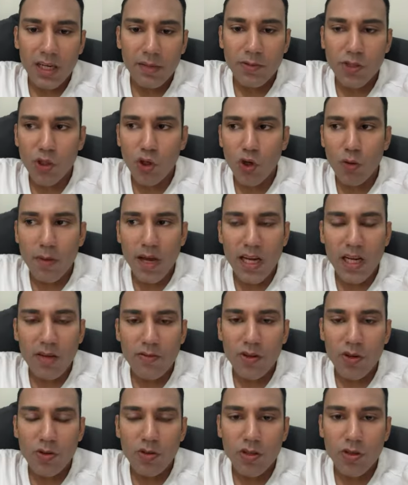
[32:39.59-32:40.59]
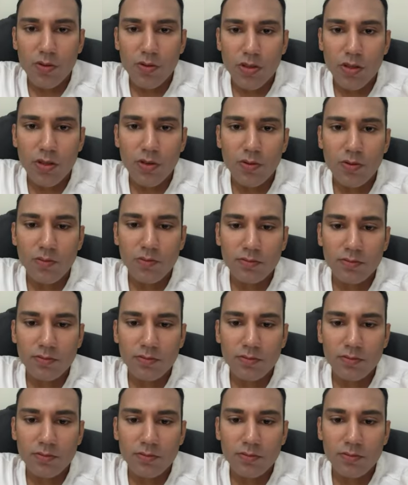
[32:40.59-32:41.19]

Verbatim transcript: I'm sure many of you do too,